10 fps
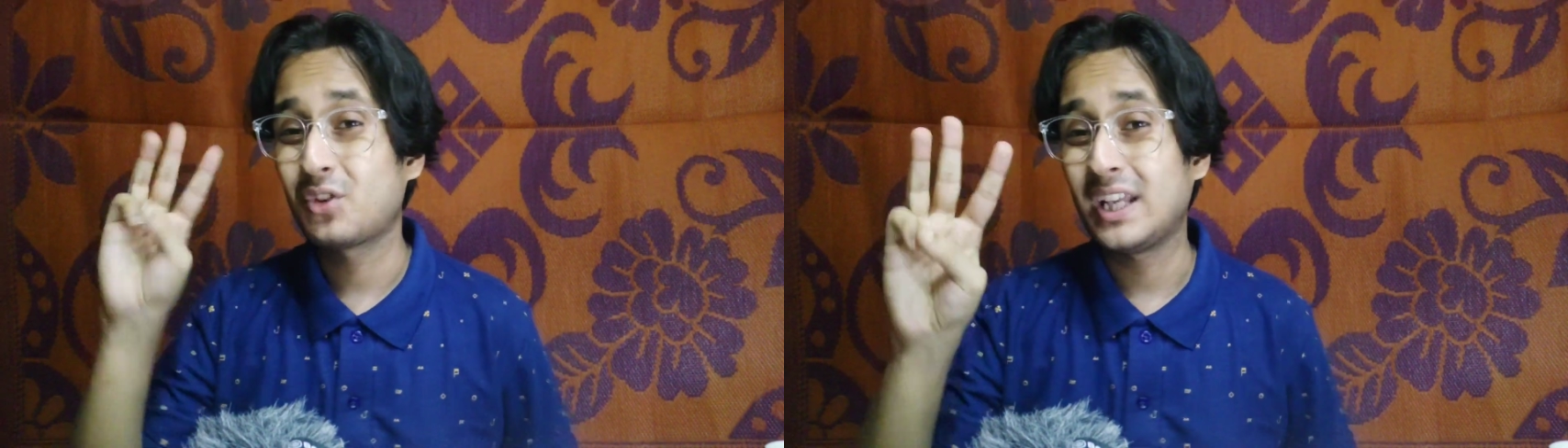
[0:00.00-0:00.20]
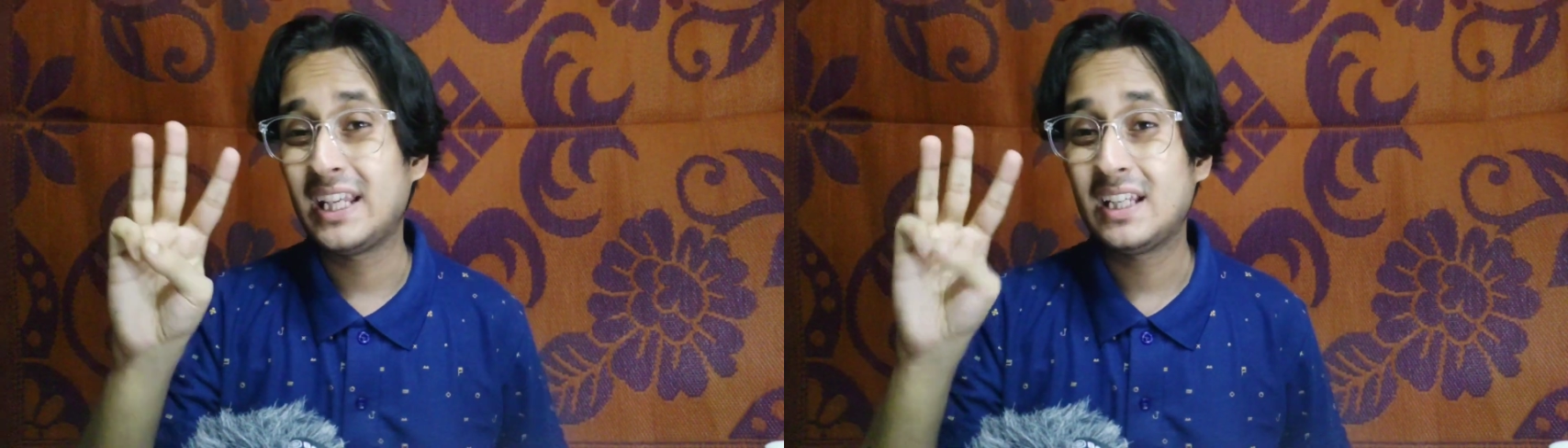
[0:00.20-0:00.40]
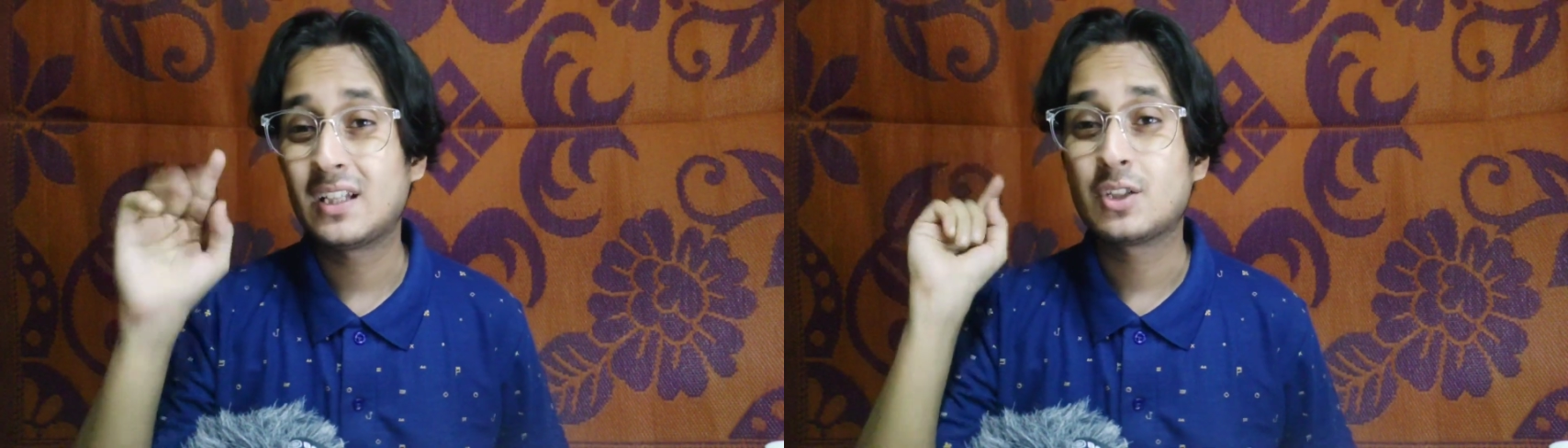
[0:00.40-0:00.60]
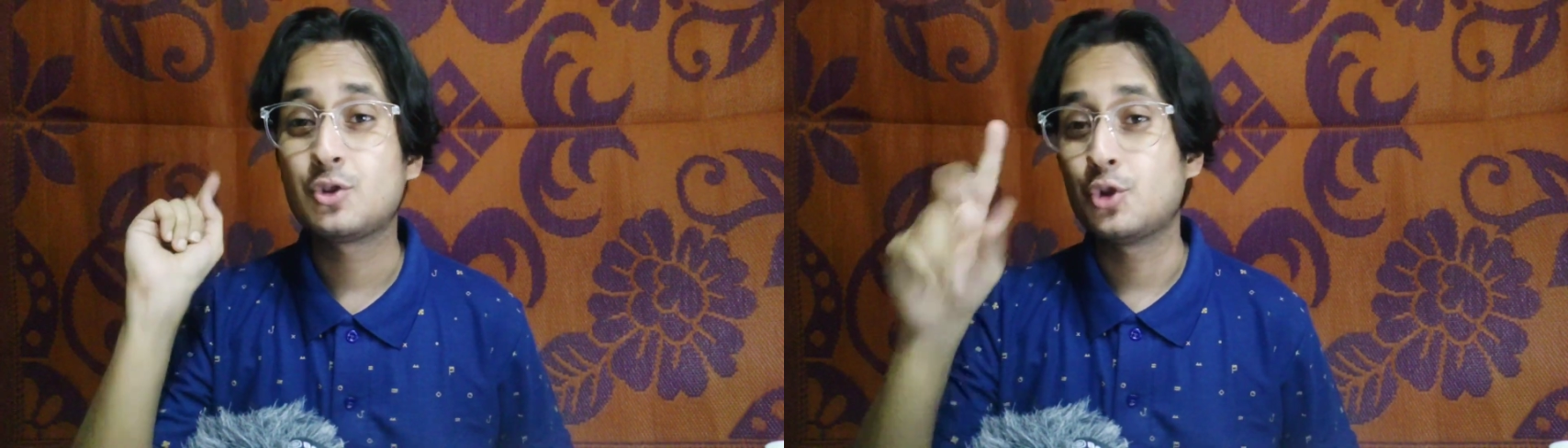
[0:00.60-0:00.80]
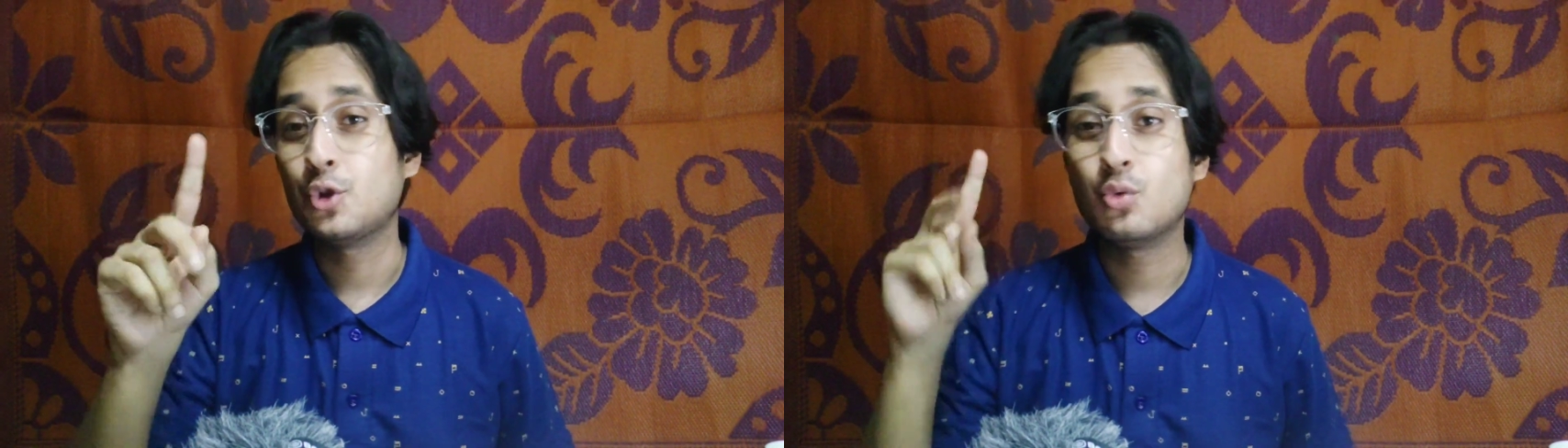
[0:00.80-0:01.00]
three
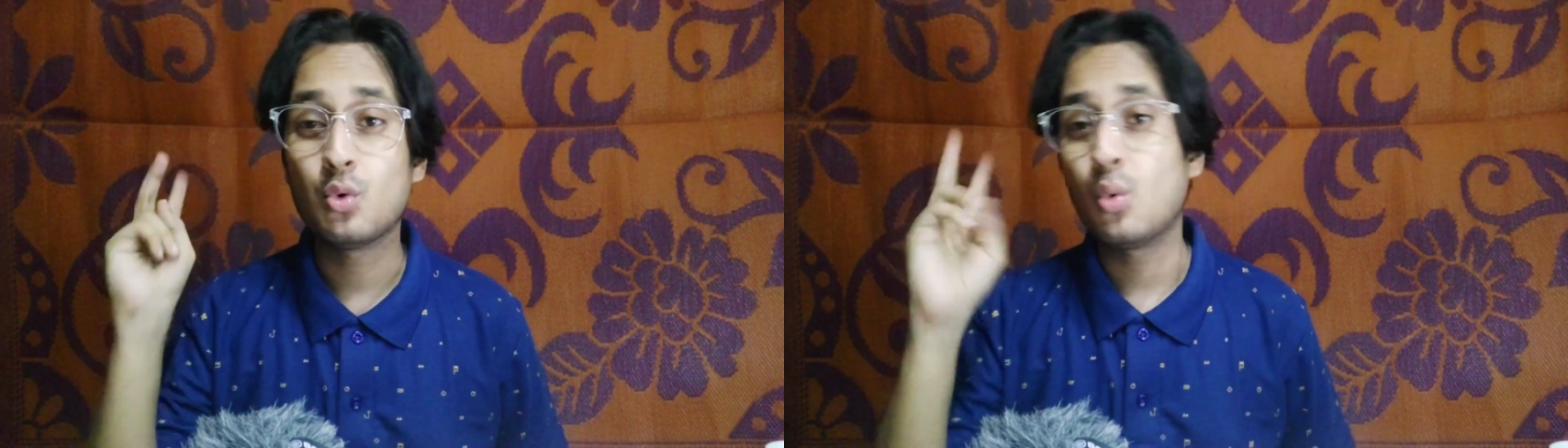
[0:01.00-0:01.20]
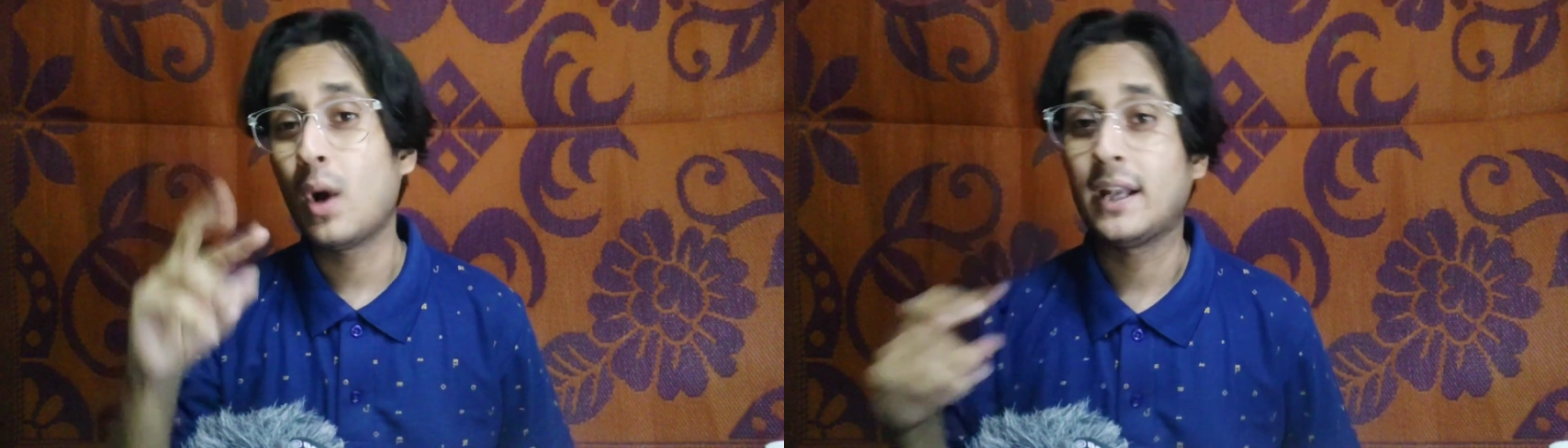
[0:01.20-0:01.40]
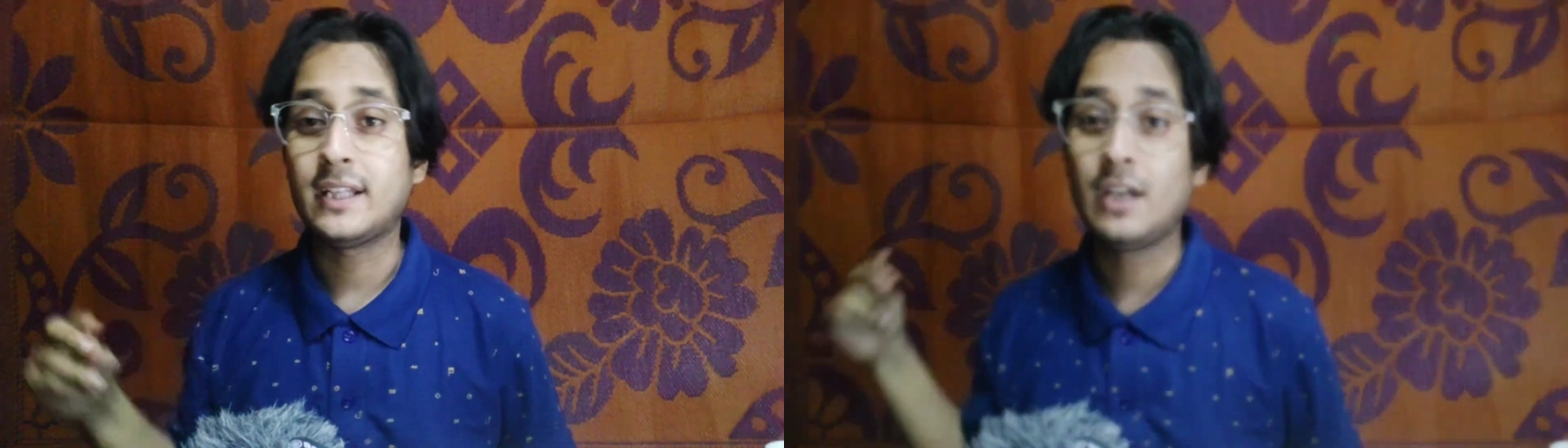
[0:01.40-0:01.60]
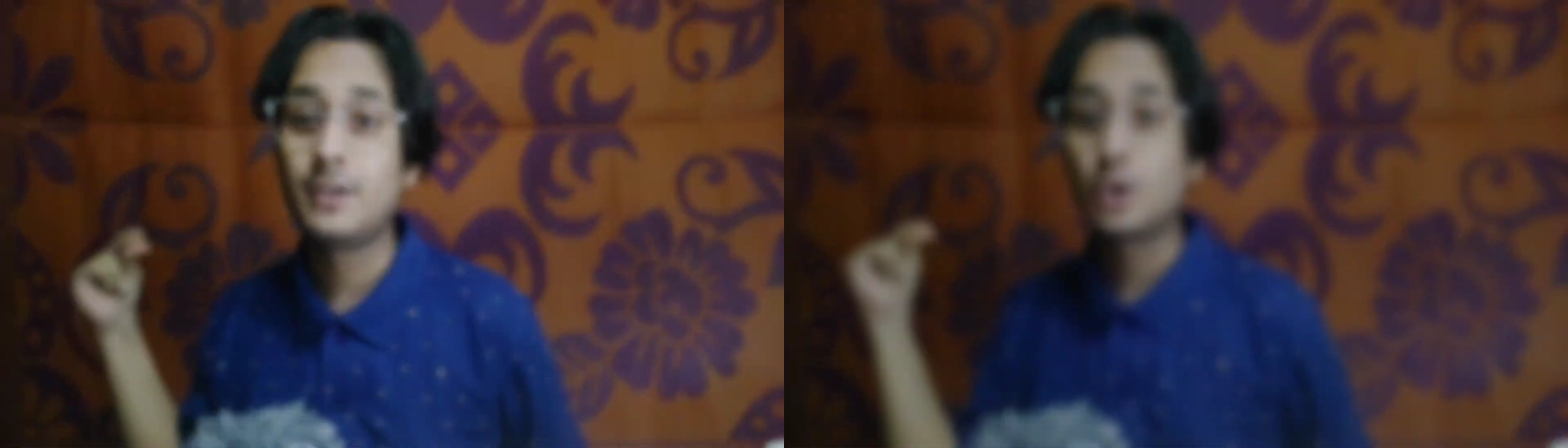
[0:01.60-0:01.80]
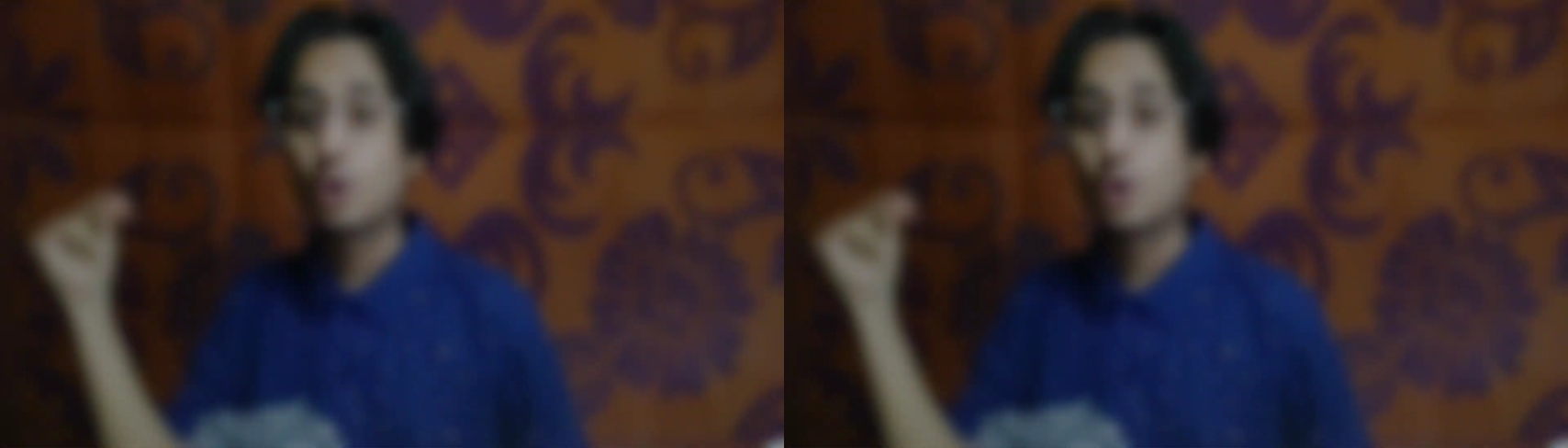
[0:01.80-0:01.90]
two, one. Here